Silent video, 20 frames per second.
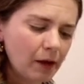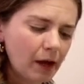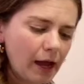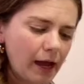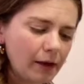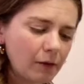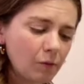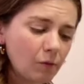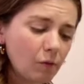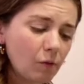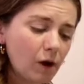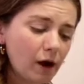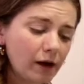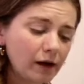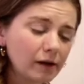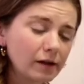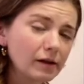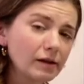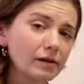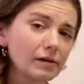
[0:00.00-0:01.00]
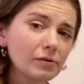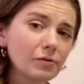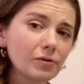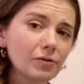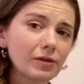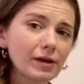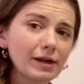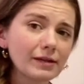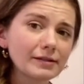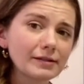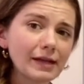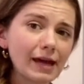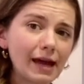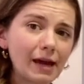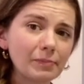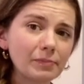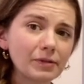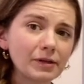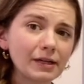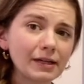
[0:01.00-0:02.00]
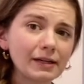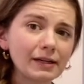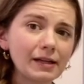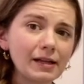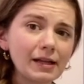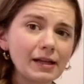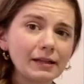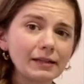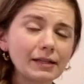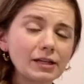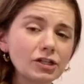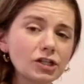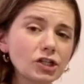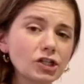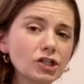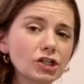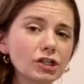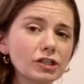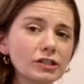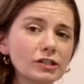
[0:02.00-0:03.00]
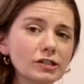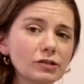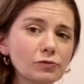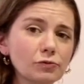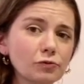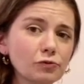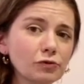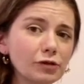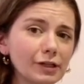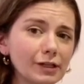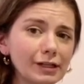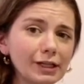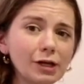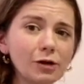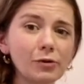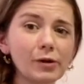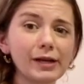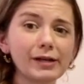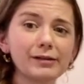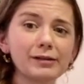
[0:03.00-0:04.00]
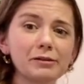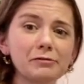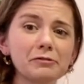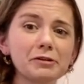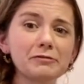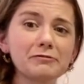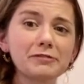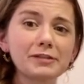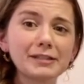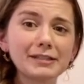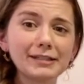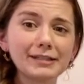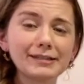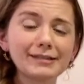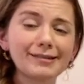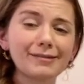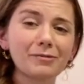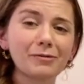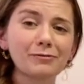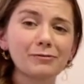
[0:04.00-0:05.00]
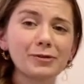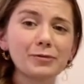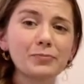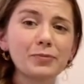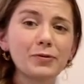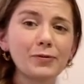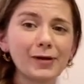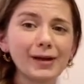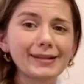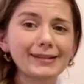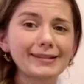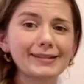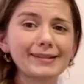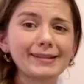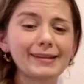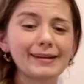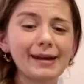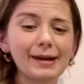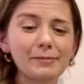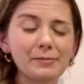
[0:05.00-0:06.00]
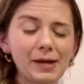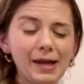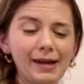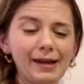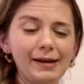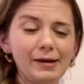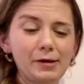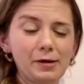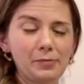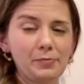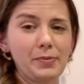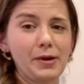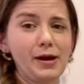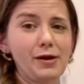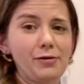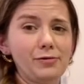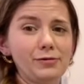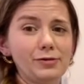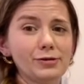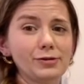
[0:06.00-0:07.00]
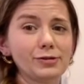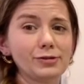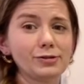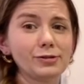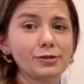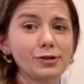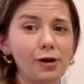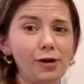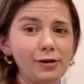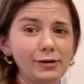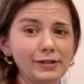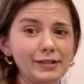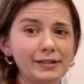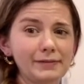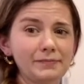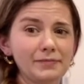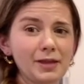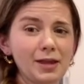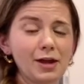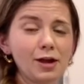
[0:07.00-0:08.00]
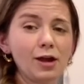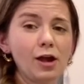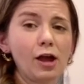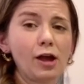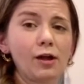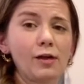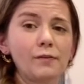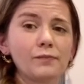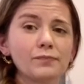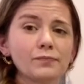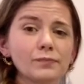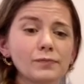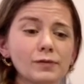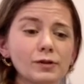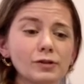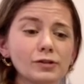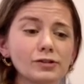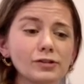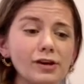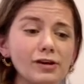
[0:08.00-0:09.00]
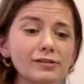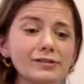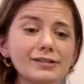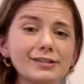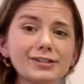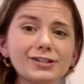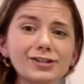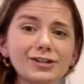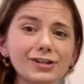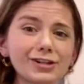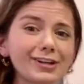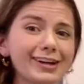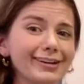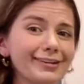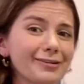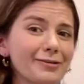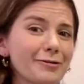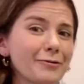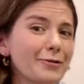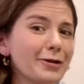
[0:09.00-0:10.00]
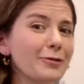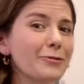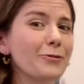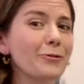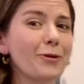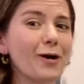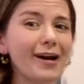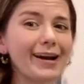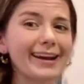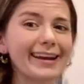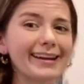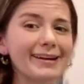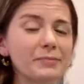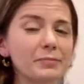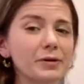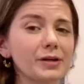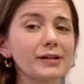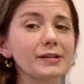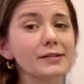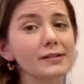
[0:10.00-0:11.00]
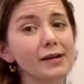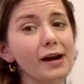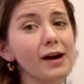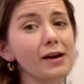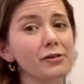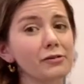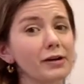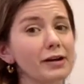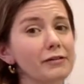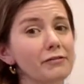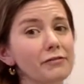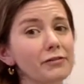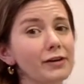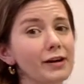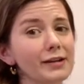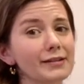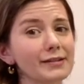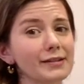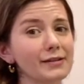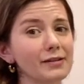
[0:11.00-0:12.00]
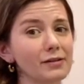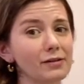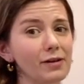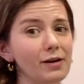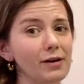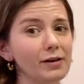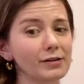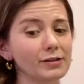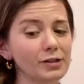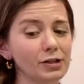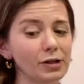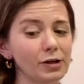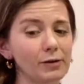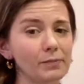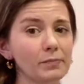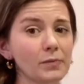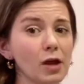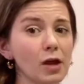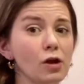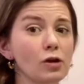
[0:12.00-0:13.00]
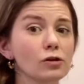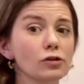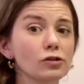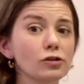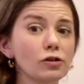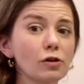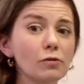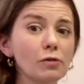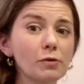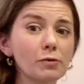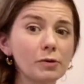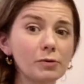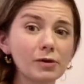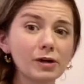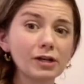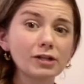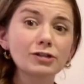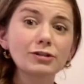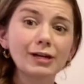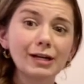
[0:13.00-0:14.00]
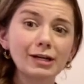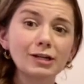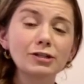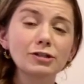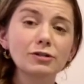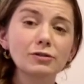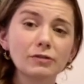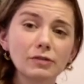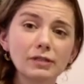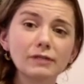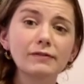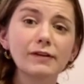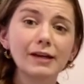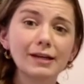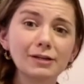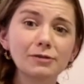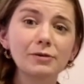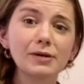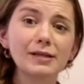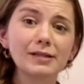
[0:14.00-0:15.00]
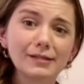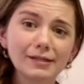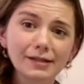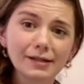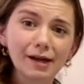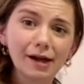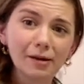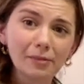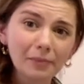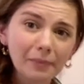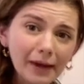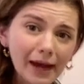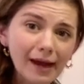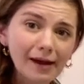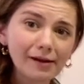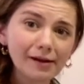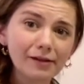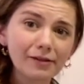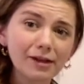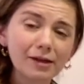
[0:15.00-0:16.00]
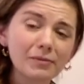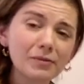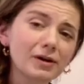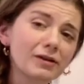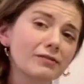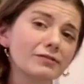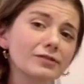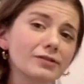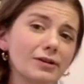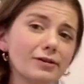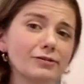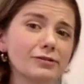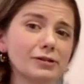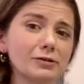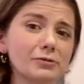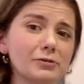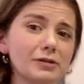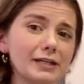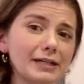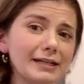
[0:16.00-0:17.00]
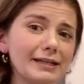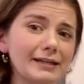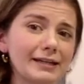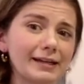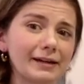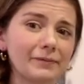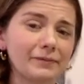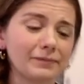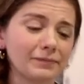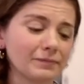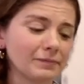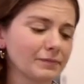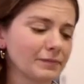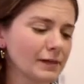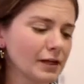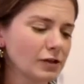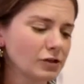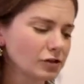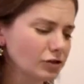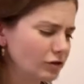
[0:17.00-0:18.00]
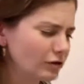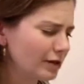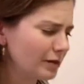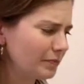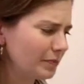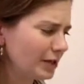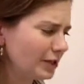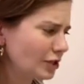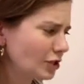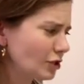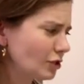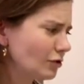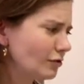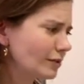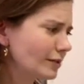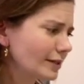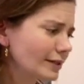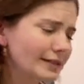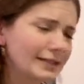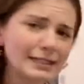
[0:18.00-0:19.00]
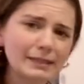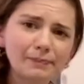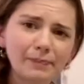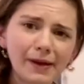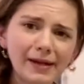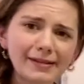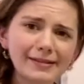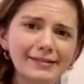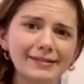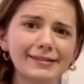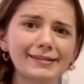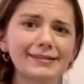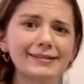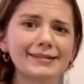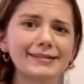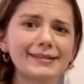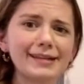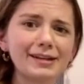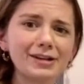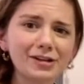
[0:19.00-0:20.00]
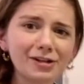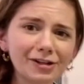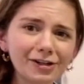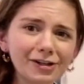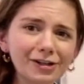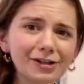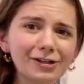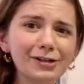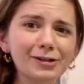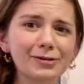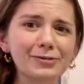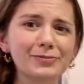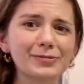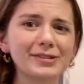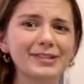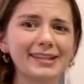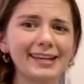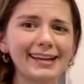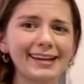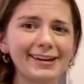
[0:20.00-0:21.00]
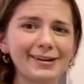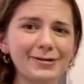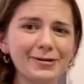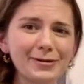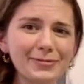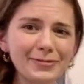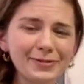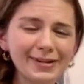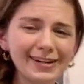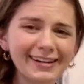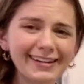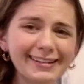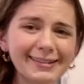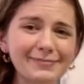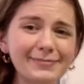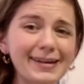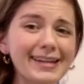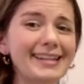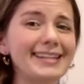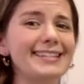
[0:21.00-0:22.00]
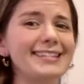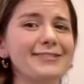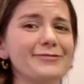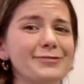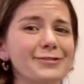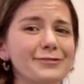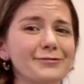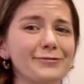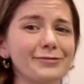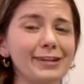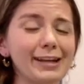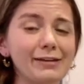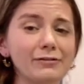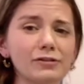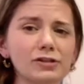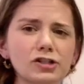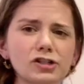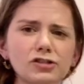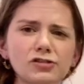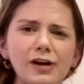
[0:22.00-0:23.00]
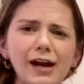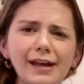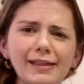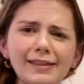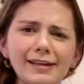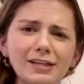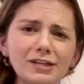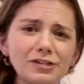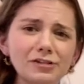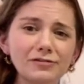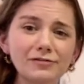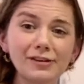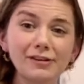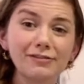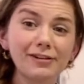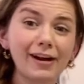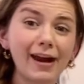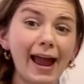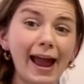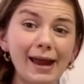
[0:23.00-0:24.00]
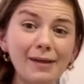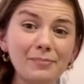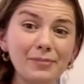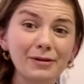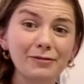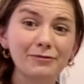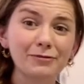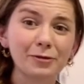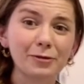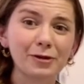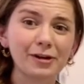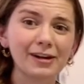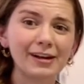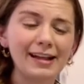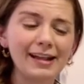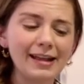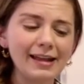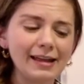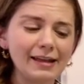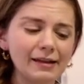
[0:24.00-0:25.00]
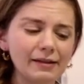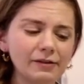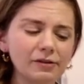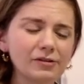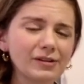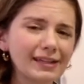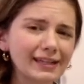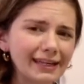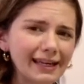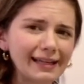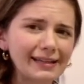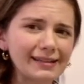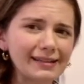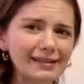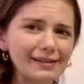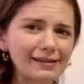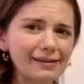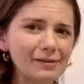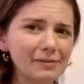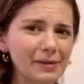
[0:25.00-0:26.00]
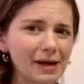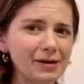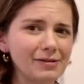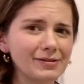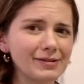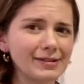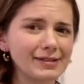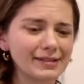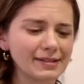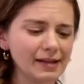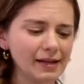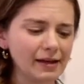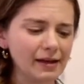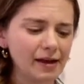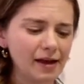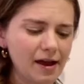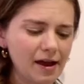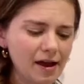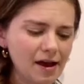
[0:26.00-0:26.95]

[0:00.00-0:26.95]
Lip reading: And while that's happening, let's just really quickly revisit some of the points that I made about salt. Salt is good, we want it, but it's not great for us in the long term. So what we want to try to do is find ways to cut back on the amount of salt that we're eating. Do that by choosing spices and herbs, incorporate as many different flavors. Try things you've never had before. You can get little amounts